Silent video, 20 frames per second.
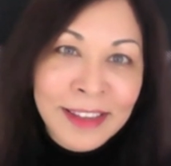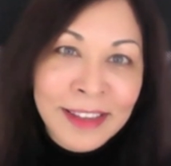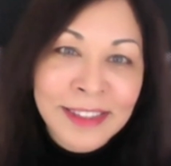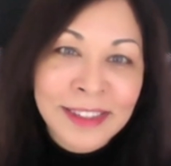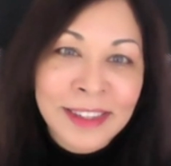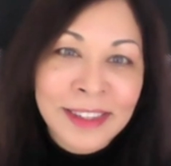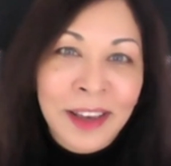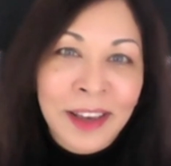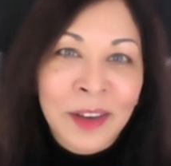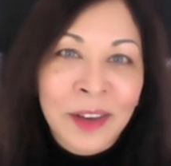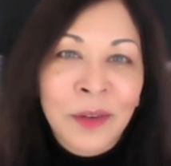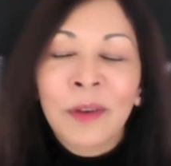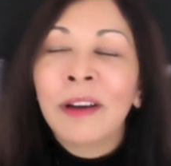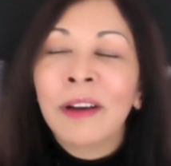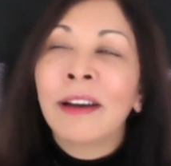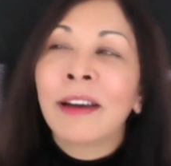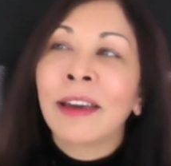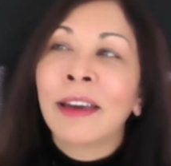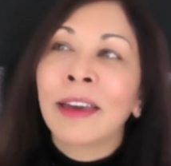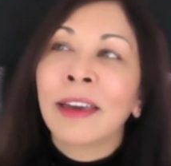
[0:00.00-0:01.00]
So
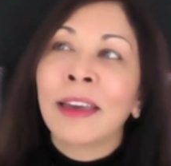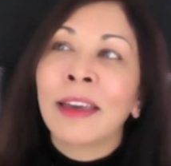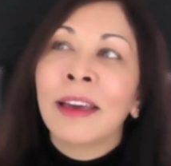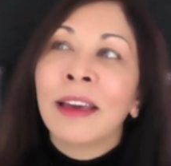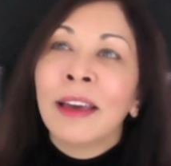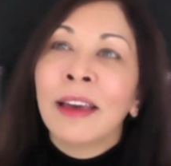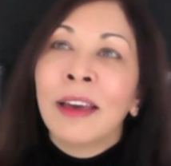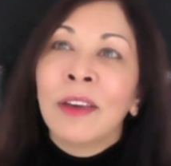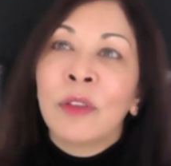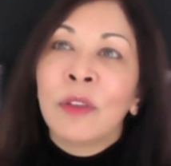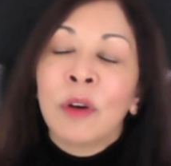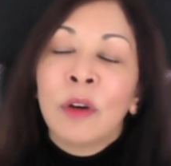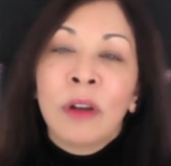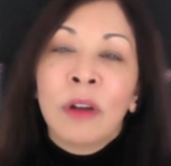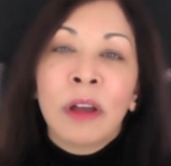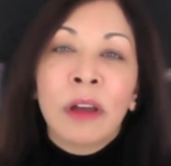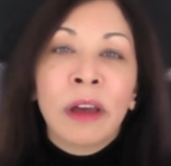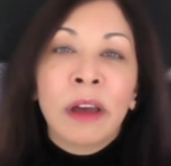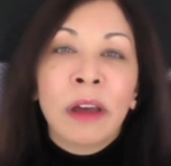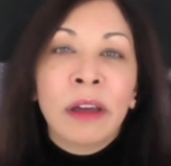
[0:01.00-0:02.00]
I thought,
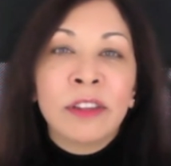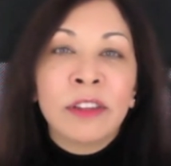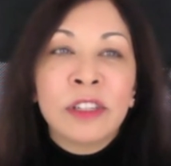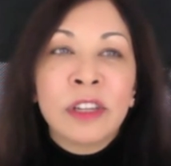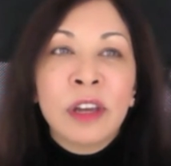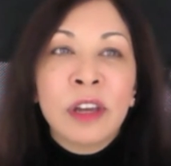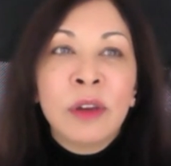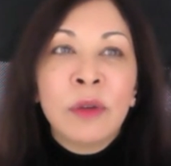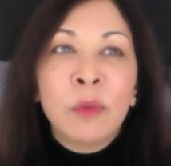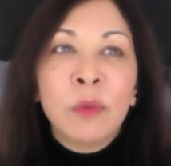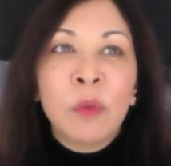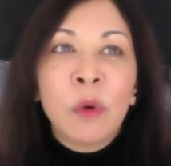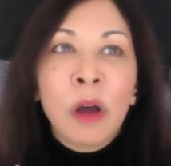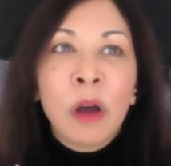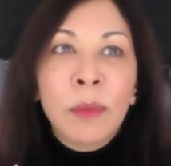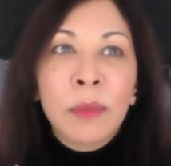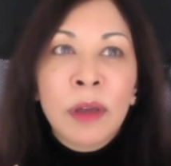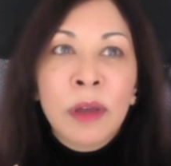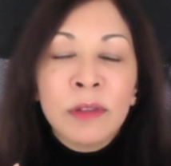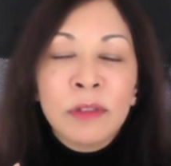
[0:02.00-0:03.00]
what
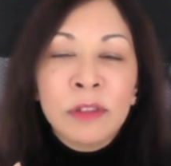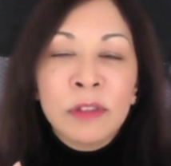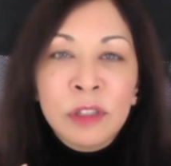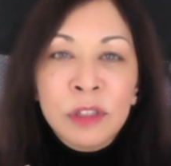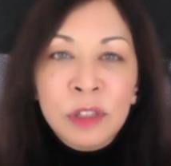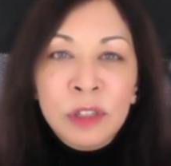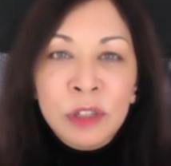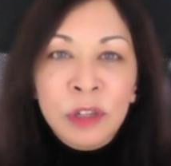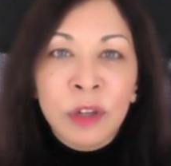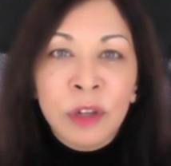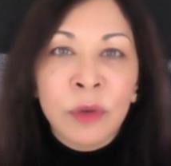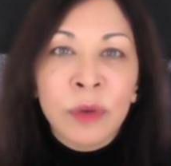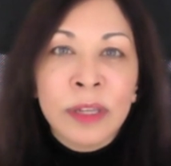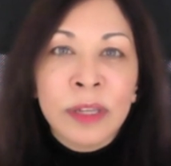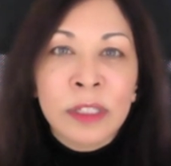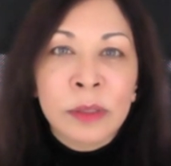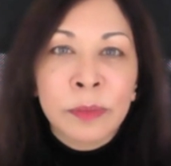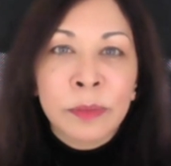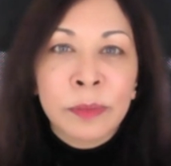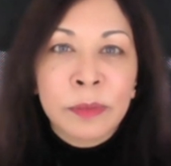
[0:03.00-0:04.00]
I'm going to do
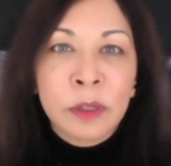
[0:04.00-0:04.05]
is